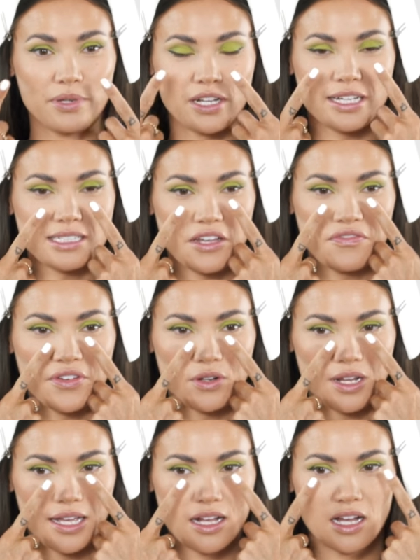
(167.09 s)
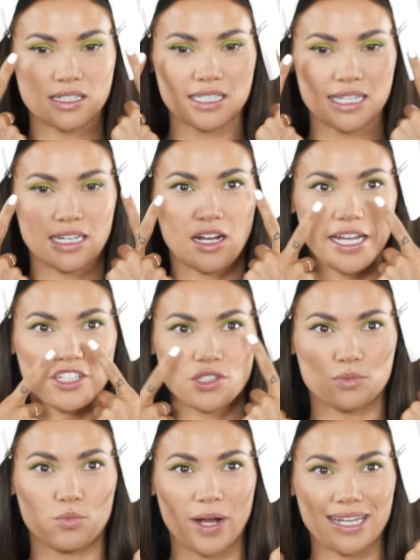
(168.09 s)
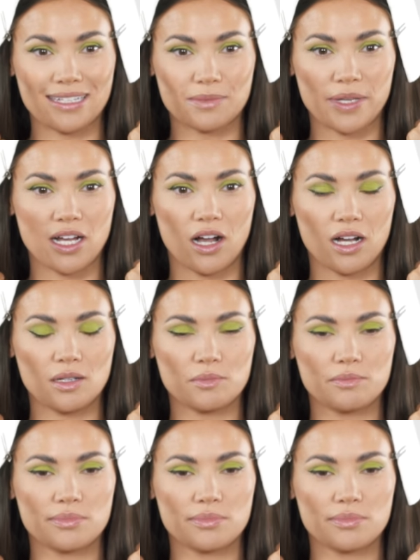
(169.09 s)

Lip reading: because I feel like under the eye, it just wakes me up.